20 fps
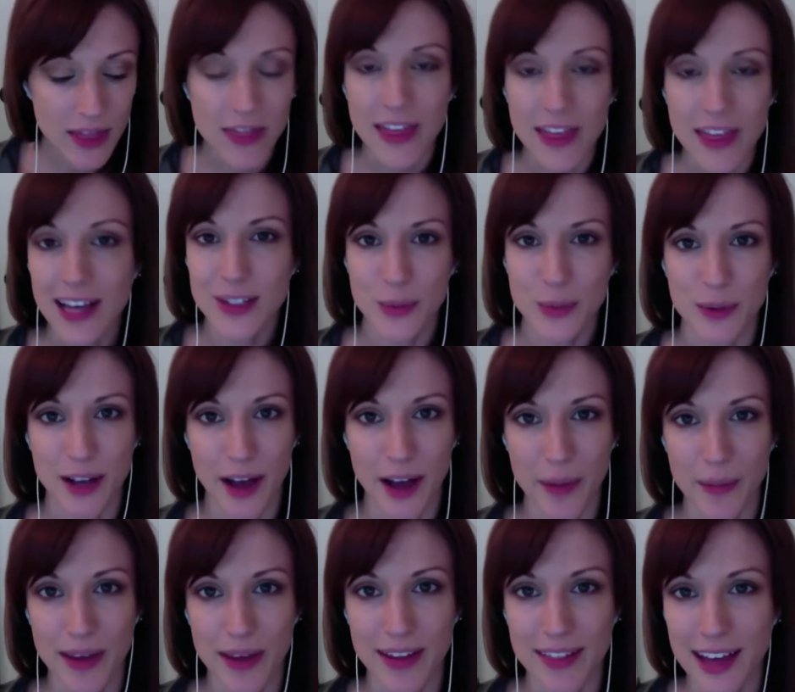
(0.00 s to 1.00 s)
that's what
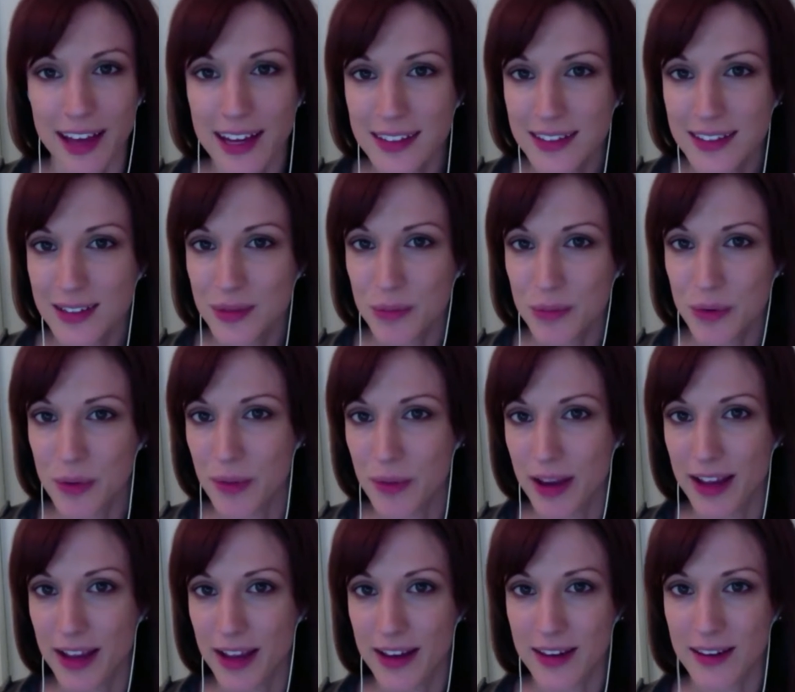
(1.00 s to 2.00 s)
got me. That's what
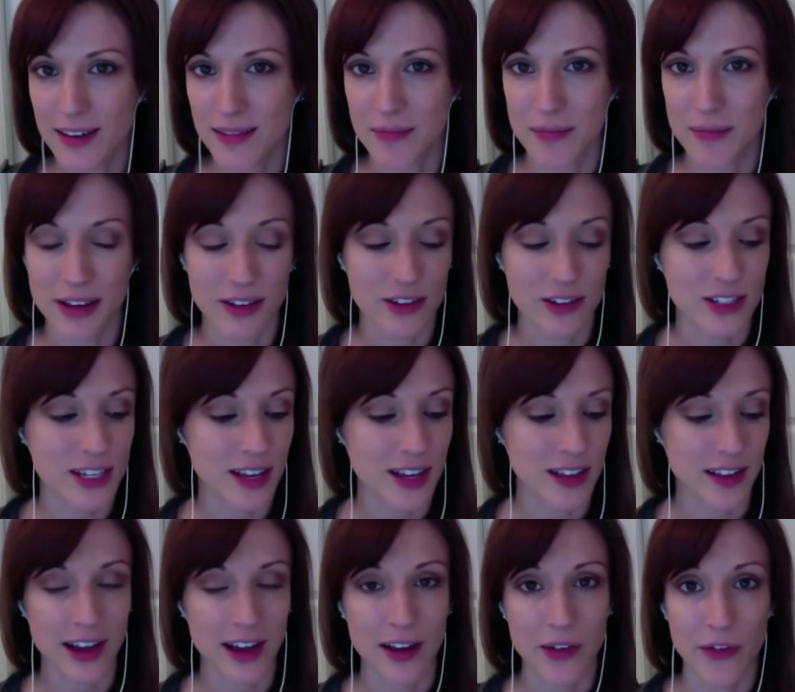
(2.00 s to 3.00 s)
made me
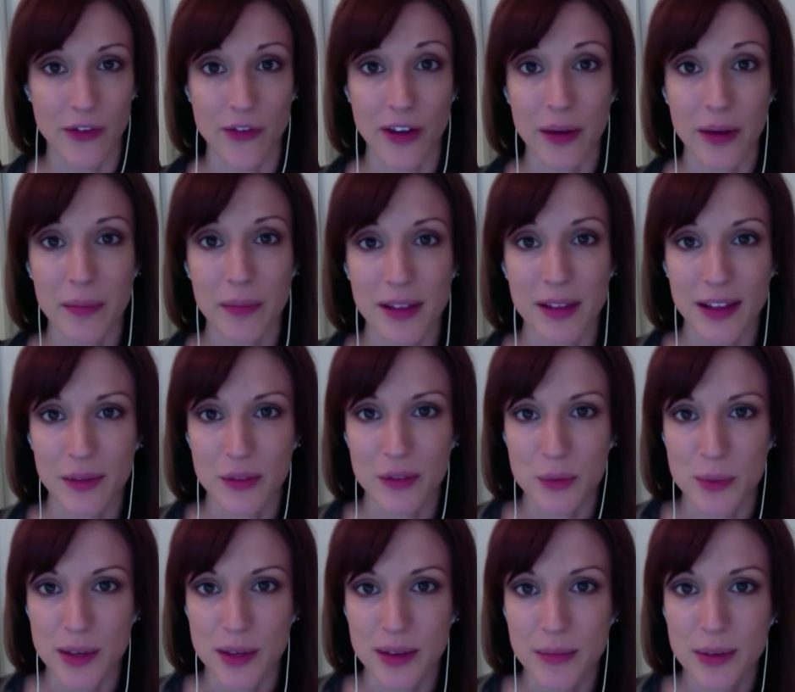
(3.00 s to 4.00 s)
understand the kind of family that was
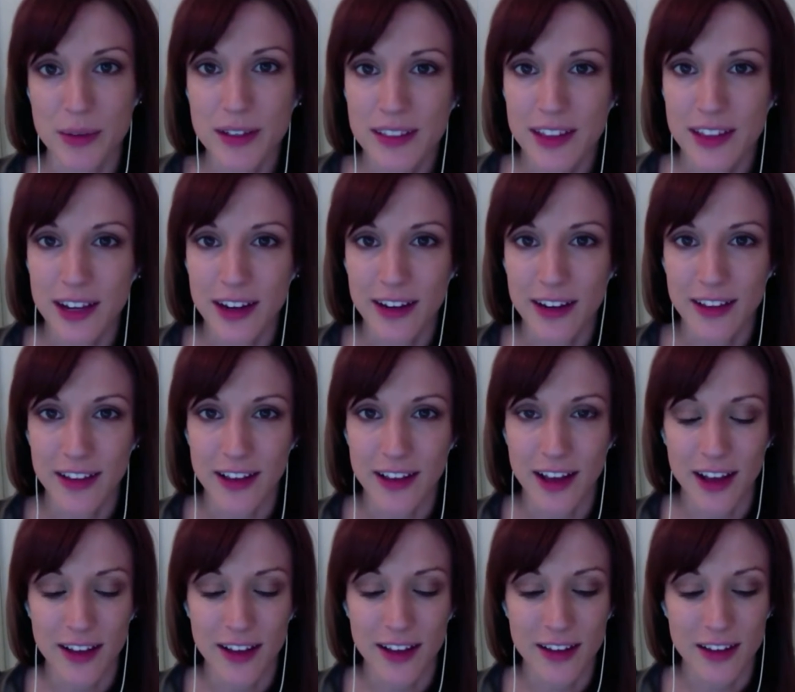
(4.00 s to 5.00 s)
being built there, and the
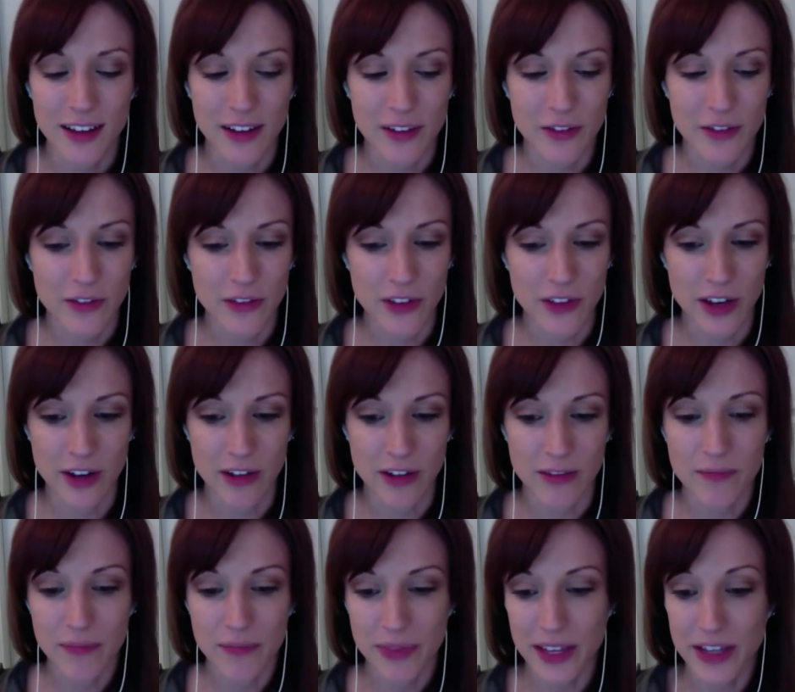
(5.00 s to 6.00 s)
kind of, you
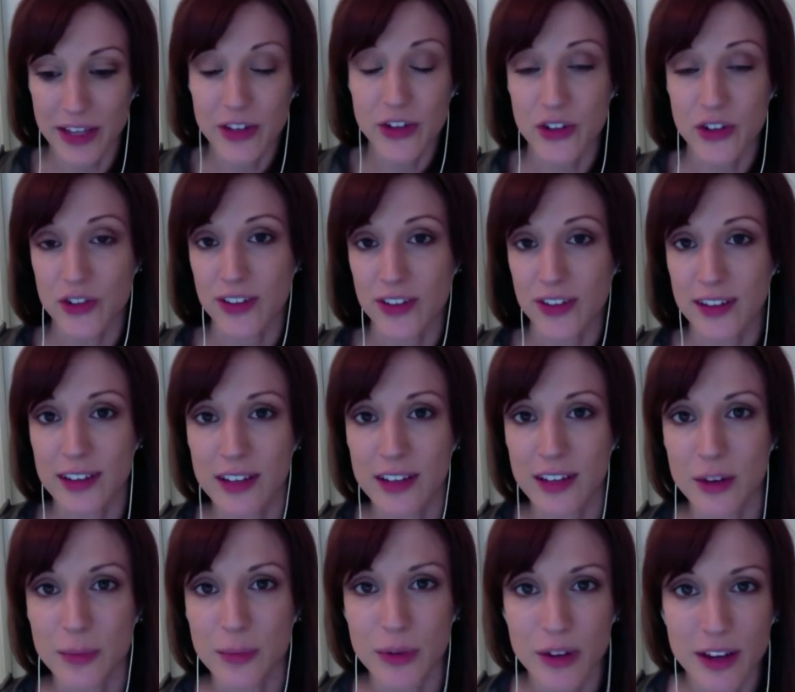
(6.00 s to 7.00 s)
know, industry-leading
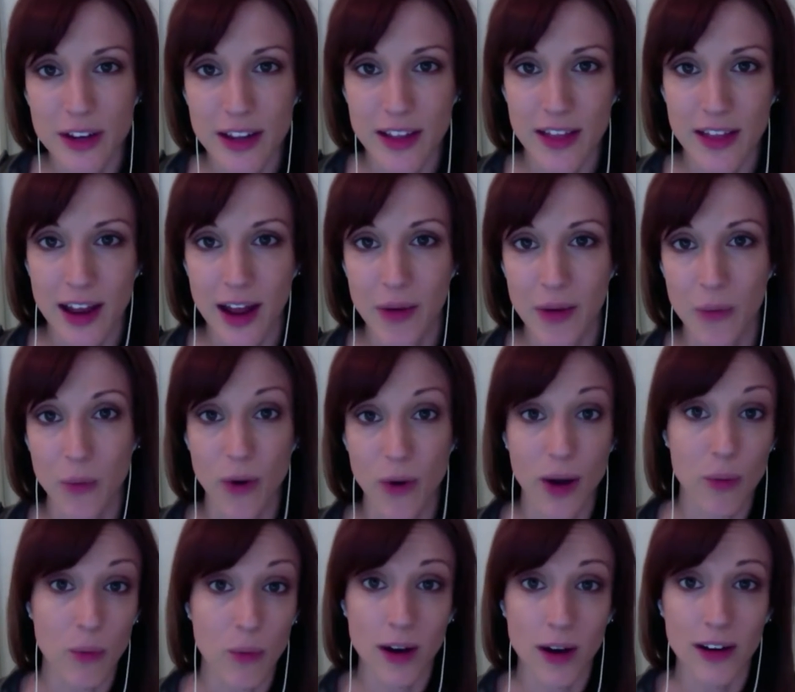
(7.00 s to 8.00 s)
community that I,
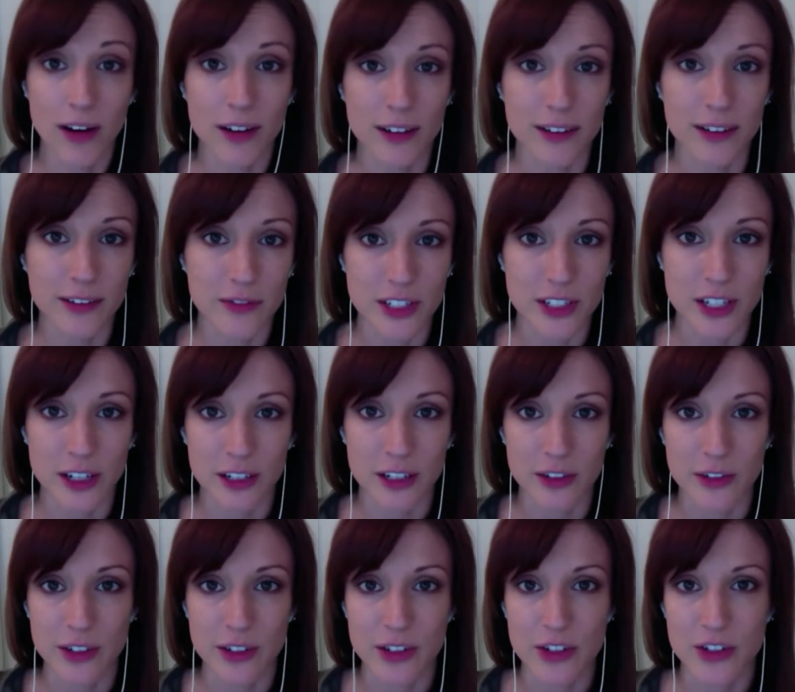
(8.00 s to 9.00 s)
I want our
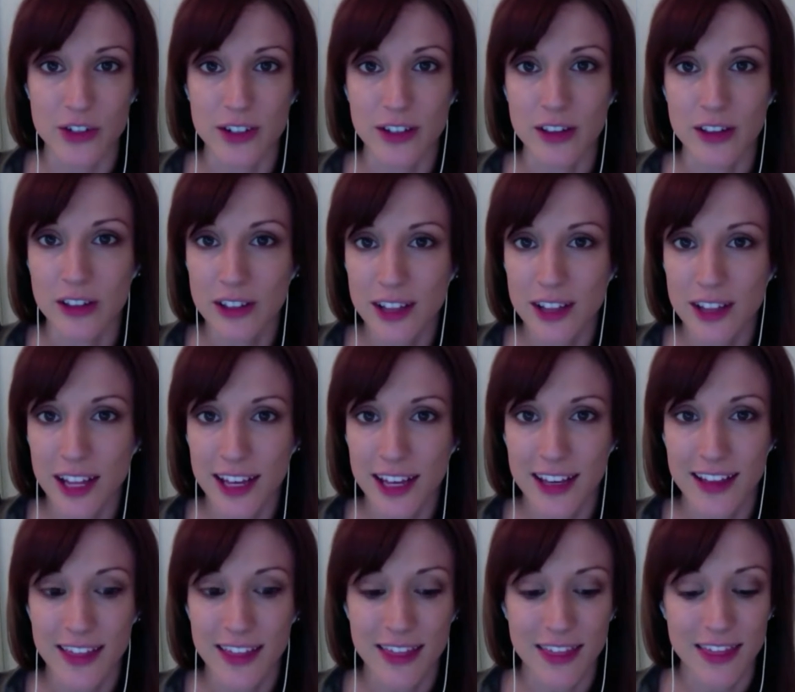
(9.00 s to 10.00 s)
photography industry to look like.
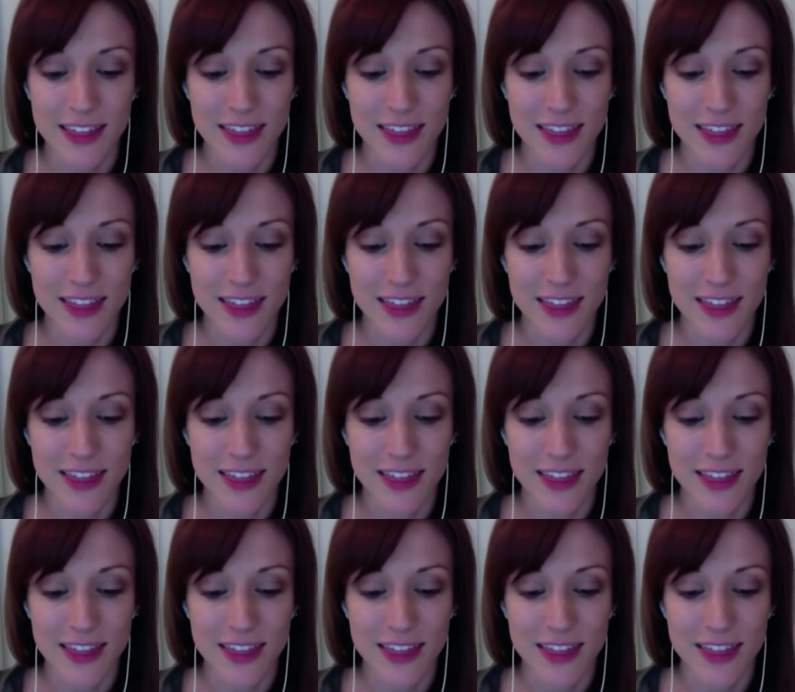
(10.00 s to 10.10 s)
And